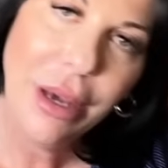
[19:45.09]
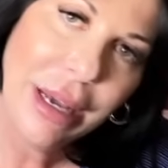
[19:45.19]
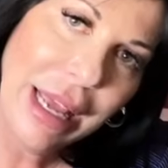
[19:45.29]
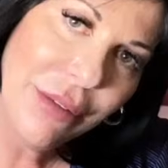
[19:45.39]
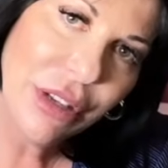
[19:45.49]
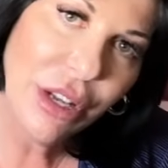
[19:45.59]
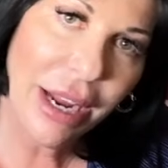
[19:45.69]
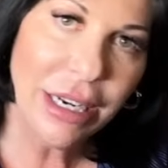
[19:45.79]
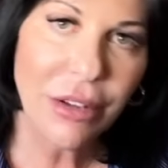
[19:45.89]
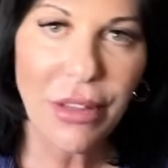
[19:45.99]
I have the
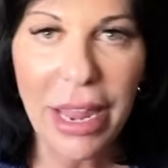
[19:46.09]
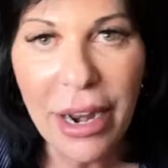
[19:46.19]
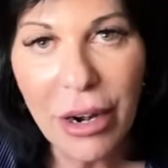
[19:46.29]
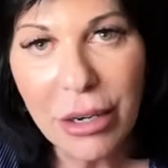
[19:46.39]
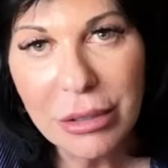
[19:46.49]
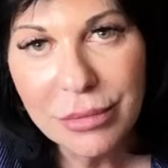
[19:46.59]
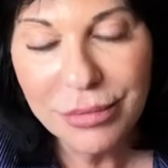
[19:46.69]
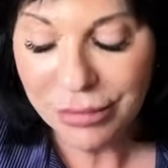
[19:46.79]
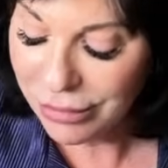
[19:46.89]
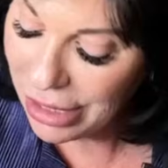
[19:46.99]
Knight of Air,
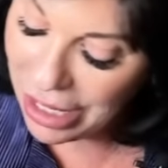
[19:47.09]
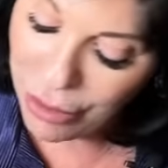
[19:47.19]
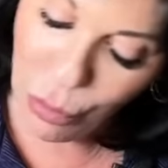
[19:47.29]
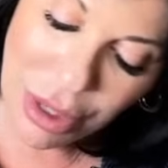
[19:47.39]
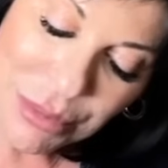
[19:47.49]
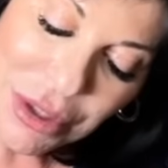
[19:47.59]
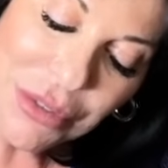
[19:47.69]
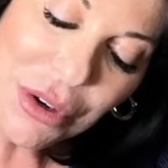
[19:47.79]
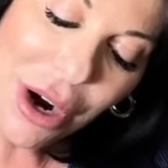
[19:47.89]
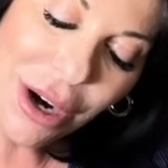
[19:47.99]
and I have one
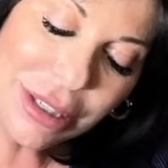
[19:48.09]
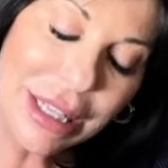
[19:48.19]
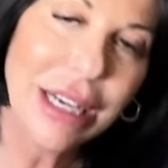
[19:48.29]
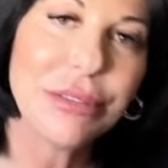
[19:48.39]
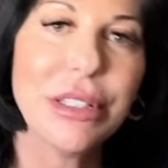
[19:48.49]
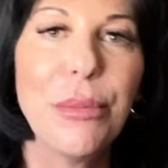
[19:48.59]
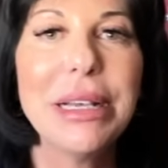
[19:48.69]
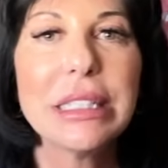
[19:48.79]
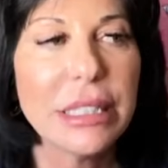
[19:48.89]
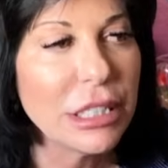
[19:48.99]
beautiful card left, the
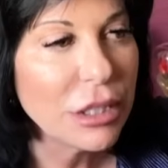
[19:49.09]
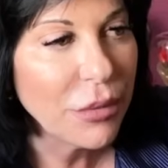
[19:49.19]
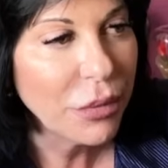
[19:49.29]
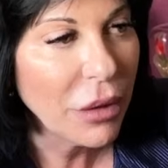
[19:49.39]
Message.